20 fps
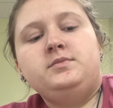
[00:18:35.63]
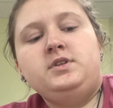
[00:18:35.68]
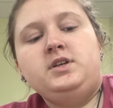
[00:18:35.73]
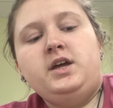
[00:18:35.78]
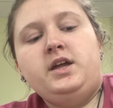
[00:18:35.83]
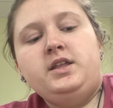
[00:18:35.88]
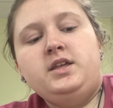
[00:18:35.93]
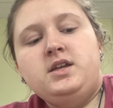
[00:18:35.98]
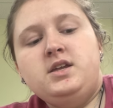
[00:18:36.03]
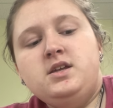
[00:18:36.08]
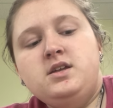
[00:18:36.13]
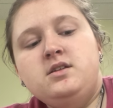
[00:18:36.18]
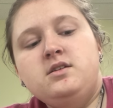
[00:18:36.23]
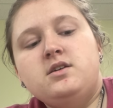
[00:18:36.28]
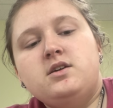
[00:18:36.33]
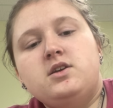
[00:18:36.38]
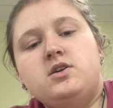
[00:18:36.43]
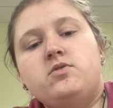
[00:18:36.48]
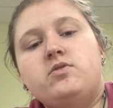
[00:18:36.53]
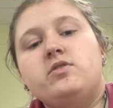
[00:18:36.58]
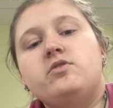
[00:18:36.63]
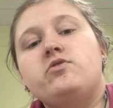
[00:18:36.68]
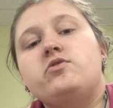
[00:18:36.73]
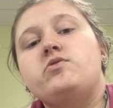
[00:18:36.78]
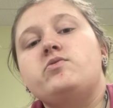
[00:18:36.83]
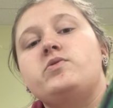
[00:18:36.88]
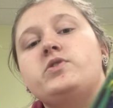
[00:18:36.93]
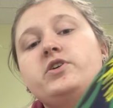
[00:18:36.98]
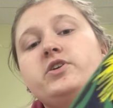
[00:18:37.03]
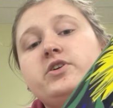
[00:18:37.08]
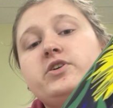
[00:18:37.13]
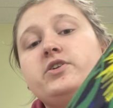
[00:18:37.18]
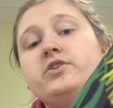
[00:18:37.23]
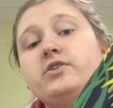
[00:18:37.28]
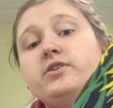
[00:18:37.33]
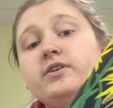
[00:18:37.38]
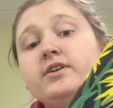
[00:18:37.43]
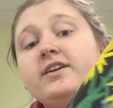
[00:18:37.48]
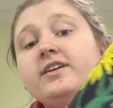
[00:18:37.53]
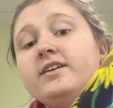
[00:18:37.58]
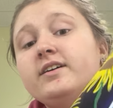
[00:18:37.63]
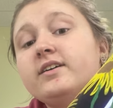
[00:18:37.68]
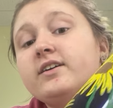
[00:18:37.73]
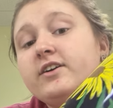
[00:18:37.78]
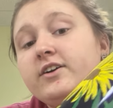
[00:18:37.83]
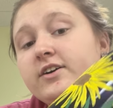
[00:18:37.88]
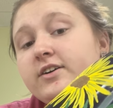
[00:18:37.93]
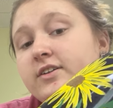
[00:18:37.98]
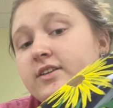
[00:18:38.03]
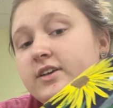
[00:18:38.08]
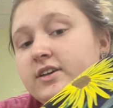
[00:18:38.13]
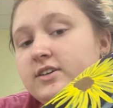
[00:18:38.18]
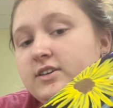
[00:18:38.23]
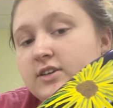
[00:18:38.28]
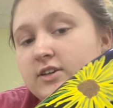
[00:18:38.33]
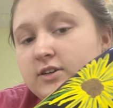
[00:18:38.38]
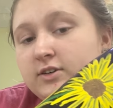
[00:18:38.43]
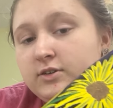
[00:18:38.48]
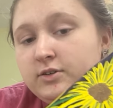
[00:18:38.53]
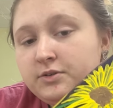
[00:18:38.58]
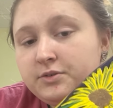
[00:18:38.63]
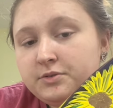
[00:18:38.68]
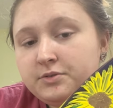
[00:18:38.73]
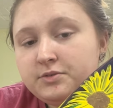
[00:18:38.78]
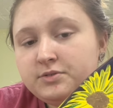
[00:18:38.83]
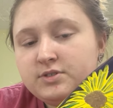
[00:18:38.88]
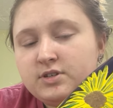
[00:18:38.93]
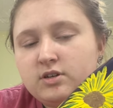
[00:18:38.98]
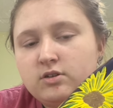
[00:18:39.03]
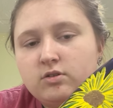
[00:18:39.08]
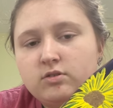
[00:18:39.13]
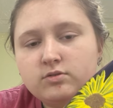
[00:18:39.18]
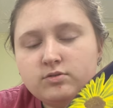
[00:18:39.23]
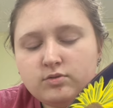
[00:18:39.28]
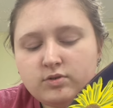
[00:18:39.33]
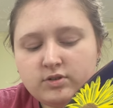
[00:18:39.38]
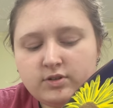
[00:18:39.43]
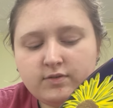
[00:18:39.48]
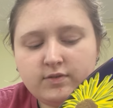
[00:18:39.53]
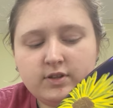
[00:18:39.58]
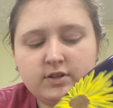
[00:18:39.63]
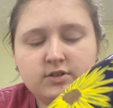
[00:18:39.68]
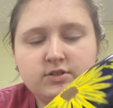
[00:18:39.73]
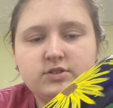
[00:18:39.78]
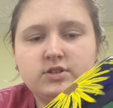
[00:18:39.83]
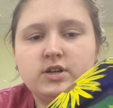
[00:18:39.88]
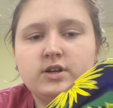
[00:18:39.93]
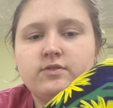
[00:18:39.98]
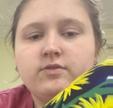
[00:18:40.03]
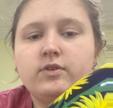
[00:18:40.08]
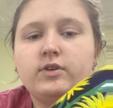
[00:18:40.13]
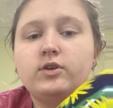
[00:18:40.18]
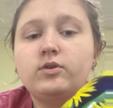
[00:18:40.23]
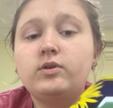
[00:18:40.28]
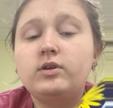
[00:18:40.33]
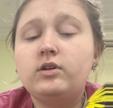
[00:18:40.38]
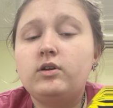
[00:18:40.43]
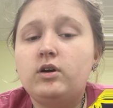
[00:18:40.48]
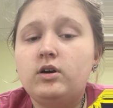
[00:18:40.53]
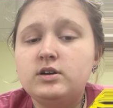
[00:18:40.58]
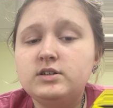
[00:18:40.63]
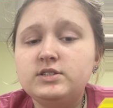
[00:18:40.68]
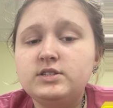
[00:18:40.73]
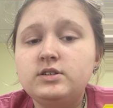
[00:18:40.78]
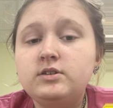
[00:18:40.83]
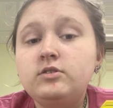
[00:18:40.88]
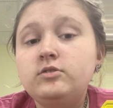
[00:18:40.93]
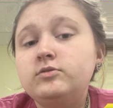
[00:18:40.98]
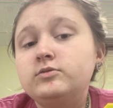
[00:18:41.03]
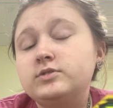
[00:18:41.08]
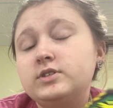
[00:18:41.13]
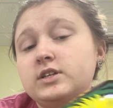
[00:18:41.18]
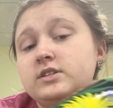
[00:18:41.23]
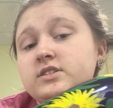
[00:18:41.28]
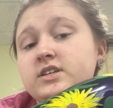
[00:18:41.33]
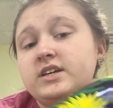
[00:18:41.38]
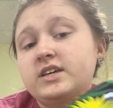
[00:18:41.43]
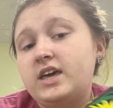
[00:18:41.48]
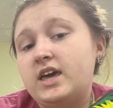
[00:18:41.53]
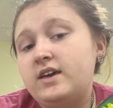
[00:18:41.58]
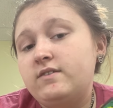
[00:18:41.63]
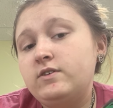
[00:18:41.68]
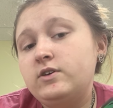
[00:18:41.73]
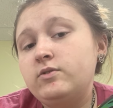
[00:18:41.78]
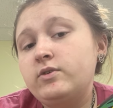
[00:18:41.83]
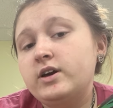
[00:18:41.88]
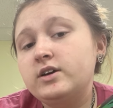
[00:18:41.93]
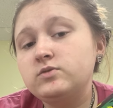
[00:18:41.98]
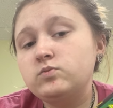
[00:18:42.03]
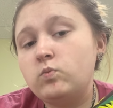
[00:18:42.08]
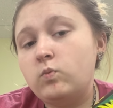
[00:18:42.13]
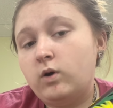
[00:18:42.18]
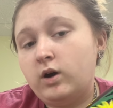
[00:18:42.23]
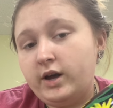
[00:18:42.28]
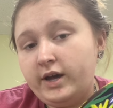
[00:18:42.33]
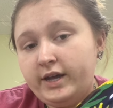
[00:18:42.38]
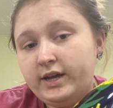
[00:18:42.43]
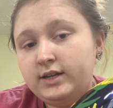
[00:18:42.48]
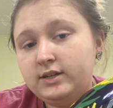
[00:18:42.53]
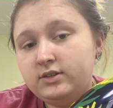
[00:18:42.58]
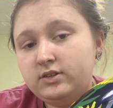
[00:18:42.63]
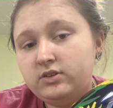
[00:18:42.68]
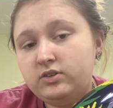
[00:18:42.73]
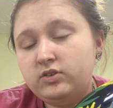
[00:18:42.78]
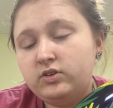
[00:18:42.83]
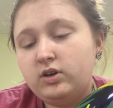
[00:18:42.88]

And then you can do curly cues and all sorts of other stuff. You can also, since I gave you guys white,